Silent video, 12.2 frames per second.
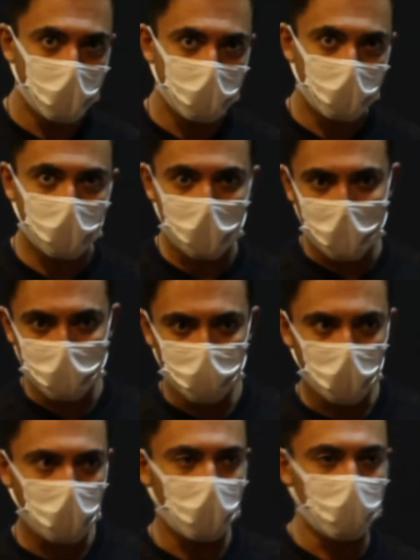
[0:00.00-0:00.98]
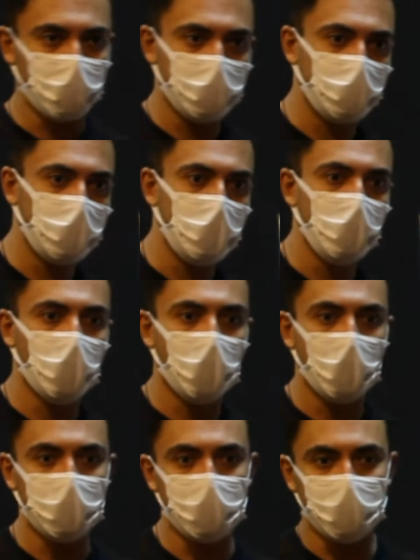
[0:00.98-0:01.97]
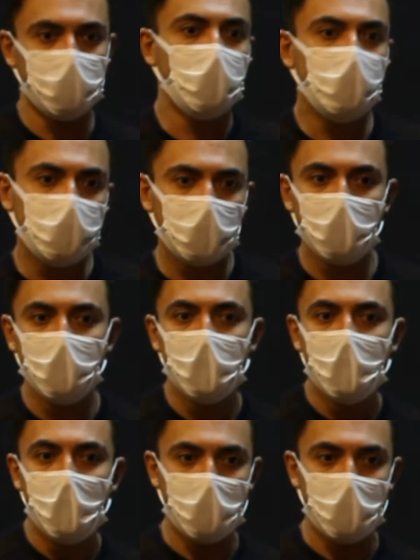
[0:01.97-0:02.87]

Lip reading: friend or you see your new teacher